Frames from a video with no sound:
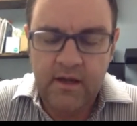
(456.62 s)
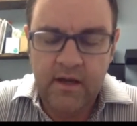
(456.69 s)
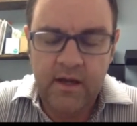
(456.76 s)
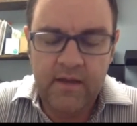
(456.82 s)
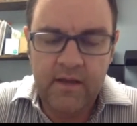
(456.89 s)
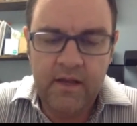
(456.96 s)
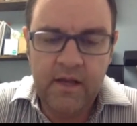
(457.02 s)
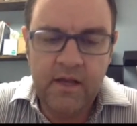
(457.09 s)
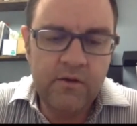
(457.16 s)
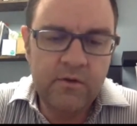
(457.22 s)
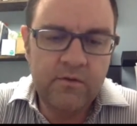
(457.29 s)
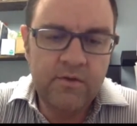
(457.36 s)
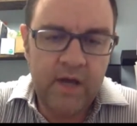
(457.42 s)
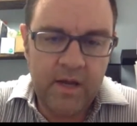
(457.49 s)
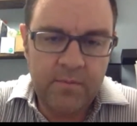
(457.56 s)
and then I
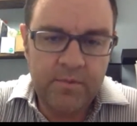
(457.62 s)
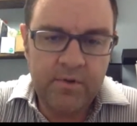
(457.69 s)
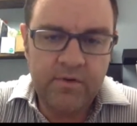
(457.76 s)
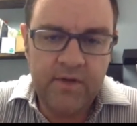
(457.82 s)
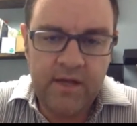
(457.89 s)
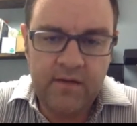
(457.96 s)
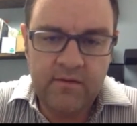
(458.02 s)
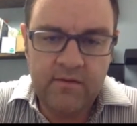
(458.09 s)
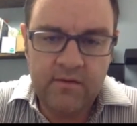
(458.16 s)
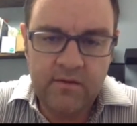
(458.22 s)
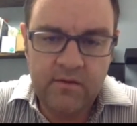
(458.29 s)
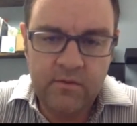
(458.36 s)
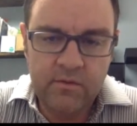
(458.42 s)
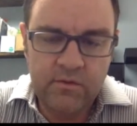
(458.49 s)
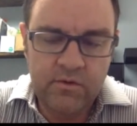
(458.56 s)
use Hyperdent
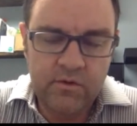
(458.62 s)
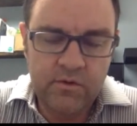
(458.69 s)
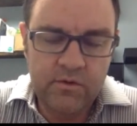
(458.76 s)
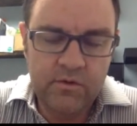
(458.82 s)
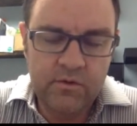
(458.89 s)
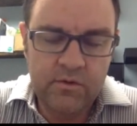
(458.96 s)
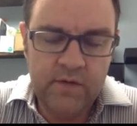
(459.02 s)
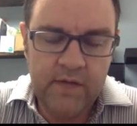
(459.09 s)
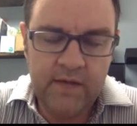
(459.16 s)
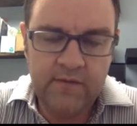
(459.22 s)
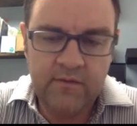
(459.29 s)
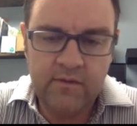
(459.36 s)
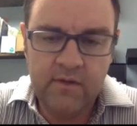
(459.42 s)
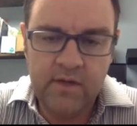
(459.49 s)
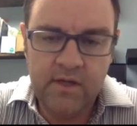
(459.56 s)
to
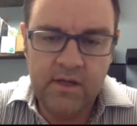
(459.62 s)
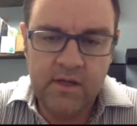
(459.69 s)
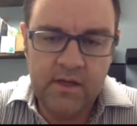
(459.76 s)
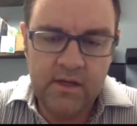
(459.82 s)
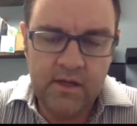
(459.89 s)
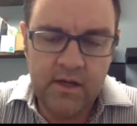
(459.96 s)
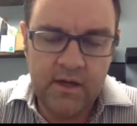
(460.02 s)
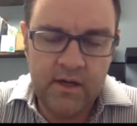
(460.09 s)
nest the